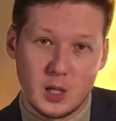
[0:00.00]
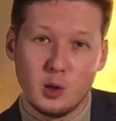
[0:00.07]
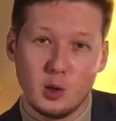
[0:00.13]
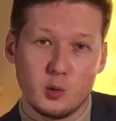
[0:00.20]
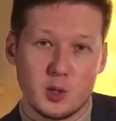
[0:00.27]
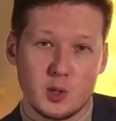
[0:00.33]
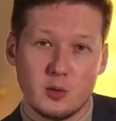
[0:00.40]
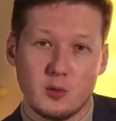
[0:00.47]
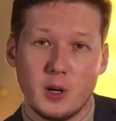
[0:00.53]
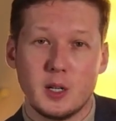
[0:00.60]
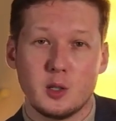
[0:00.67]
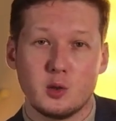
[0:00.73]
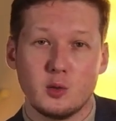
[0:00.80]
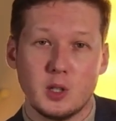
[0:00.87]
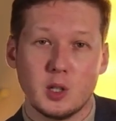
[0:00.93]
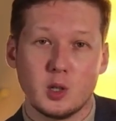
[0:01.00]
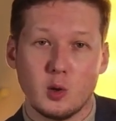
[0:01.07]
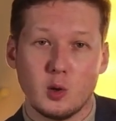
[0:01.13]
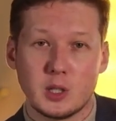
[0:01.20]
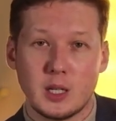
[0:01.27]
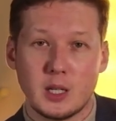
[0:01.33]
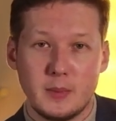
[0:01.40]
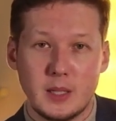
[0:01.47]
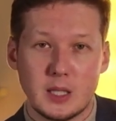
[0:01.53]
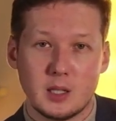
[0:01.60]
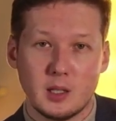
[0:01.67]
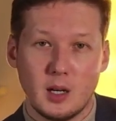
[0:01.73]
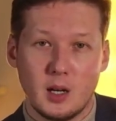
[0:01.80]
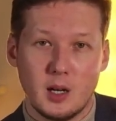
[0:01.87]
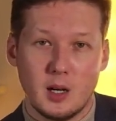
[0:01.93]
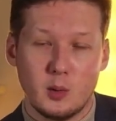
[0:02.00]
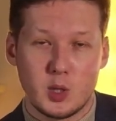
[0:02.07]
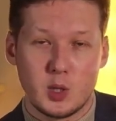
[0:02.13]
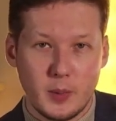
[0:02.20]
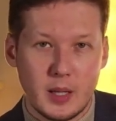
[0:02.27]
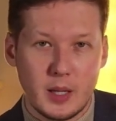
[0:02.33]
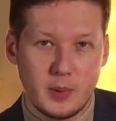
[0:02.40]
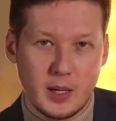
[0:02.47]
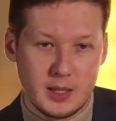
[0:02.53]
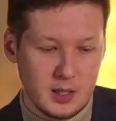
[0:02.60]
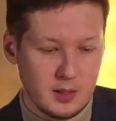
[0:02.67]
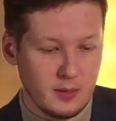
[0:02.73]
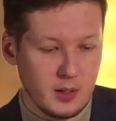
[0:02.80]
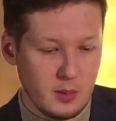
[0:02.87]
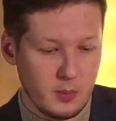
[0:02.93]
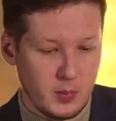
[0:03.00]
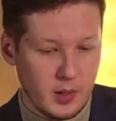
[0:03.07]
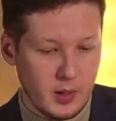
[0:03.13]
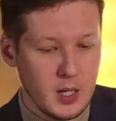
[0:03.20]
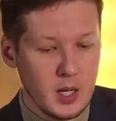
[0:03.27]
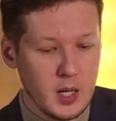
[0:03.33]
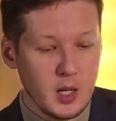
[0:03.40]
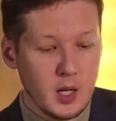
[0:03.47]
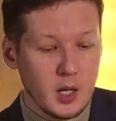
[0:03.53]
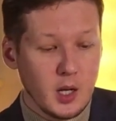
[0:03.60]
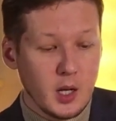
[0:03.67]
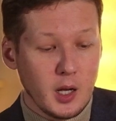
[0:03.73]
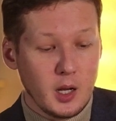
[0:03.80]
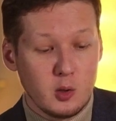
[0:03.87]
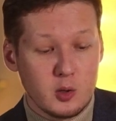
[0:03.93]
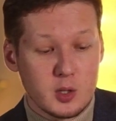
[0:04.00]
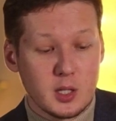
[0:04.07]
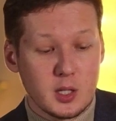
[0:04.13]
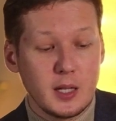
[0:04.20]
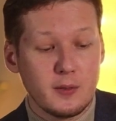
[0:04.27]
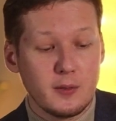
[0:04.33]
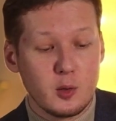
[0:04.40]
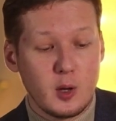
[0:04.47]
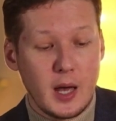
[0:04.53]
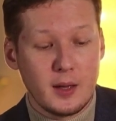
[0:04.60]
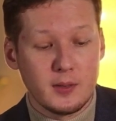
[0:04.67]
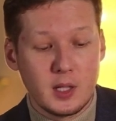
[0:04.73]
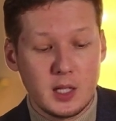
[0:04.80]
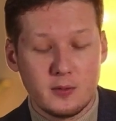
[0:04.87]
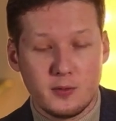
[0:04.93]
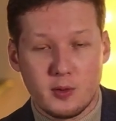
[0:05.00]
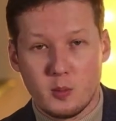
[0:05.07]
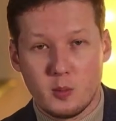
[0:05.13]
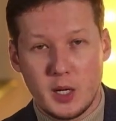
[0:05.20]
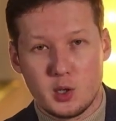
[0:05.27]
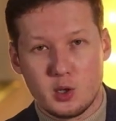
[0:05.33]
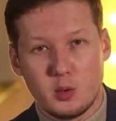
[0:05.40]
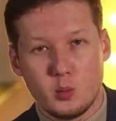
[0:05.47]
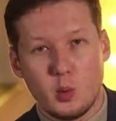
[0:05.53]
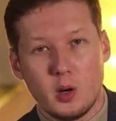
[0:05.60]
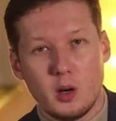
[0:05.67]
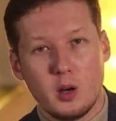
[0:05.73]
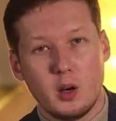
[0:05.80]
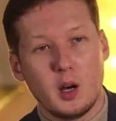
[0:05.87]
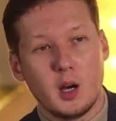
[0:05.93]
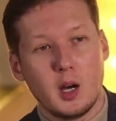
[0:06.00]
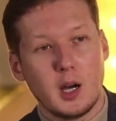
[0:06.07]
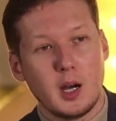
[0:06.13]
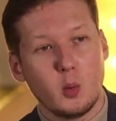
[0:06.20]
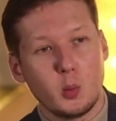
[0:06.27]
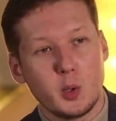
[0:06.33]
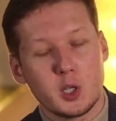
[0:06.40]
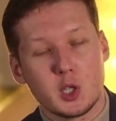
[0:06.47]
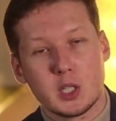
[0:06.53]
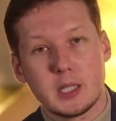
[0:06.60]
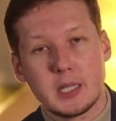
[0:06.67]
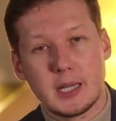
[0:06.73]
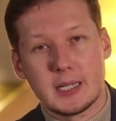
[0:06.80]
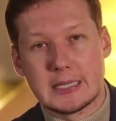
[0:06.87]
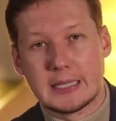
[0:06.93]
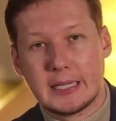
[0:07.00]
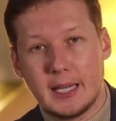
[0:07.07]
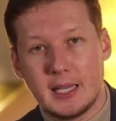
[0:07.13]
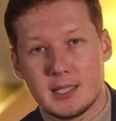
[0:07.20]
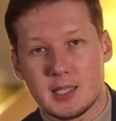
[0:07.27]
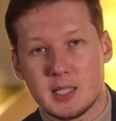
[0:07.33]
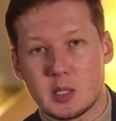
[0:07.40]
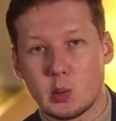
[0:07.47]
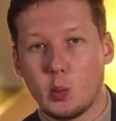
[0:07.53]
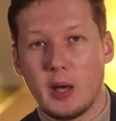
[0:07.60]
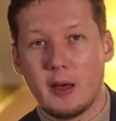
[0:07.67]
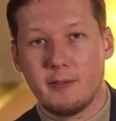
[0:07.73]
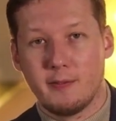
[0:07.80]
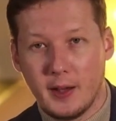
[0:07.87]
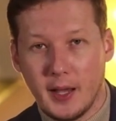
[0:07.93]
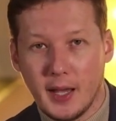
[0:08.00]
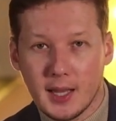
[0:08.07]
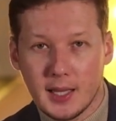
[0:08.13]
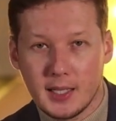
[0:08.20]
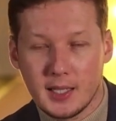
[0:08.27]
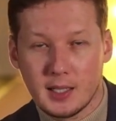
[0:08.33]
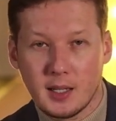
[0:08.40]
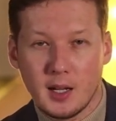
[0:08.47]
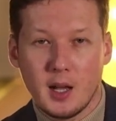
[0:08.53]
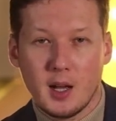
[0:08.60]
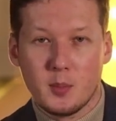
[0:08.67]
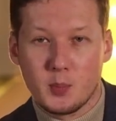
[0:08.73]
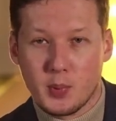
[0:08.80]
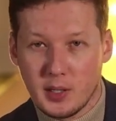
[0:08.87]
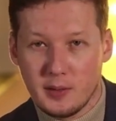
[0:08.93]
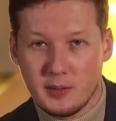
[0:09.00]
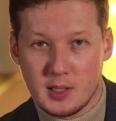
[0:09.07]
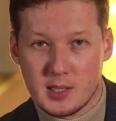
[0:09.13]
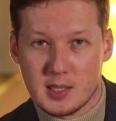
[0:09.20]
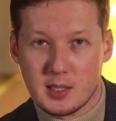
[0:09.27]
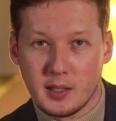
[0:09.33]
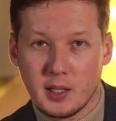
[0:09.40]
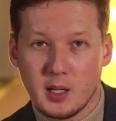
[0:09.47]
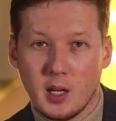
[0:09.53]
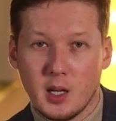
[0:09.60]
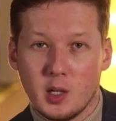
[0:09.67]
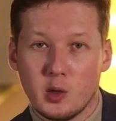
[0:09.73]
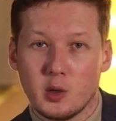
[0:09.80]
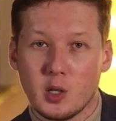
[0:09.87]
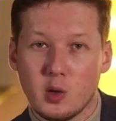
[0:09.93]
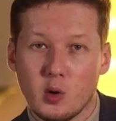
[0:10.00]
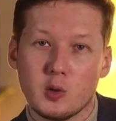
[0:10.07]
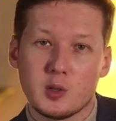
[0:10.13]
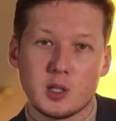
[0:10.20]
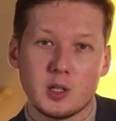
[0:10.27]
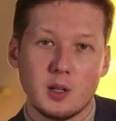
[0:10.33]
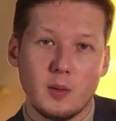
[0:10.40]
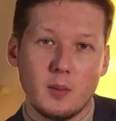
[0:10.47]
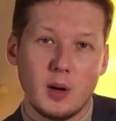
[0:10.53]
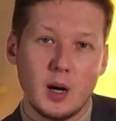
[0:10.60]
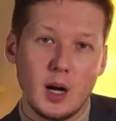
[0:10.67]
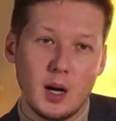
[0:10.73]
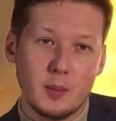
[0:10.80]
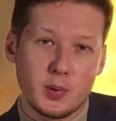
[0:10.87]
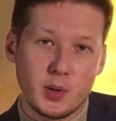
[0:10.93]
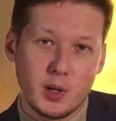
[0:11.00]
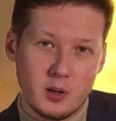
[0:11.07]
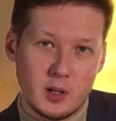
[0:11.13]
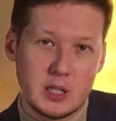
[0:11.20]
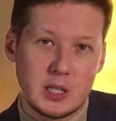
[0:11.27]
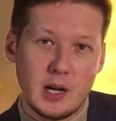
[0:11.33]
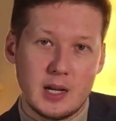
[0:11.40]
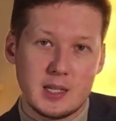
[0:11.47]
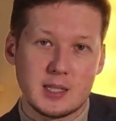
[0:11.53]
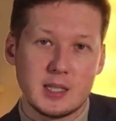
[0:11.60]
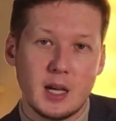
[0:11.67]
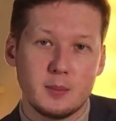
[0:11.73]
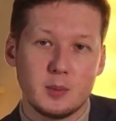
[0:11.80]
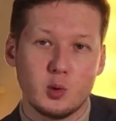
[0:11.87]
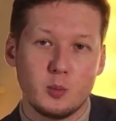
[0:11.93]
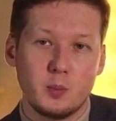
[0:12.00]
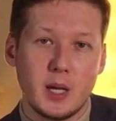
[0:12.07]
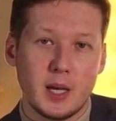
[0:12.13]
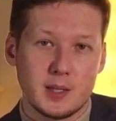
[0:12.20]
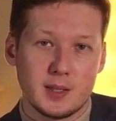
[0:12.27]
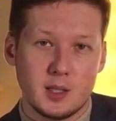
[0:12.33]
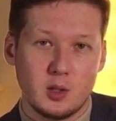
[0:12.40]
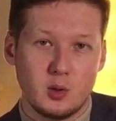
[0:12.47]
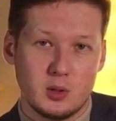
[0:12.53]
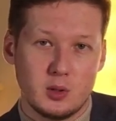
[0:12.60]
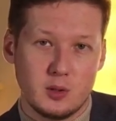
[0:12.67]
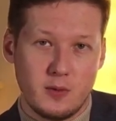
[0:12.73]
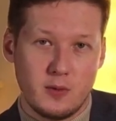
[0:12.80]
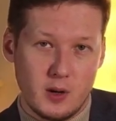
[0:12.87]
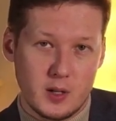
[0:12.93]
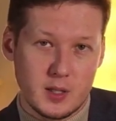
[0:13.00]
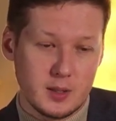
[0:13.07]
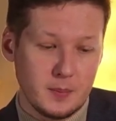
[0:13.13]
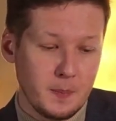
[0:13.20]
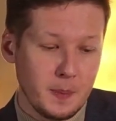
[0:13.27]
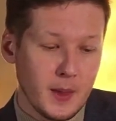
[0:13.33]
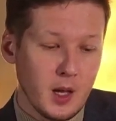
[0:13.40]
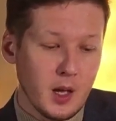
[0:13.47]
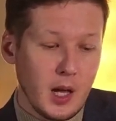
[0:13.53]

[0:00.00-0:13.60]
closer right to the code commit which made by the developer. And also, if you have the information which test cases were failing previously, you can also prioritize them to be executed first.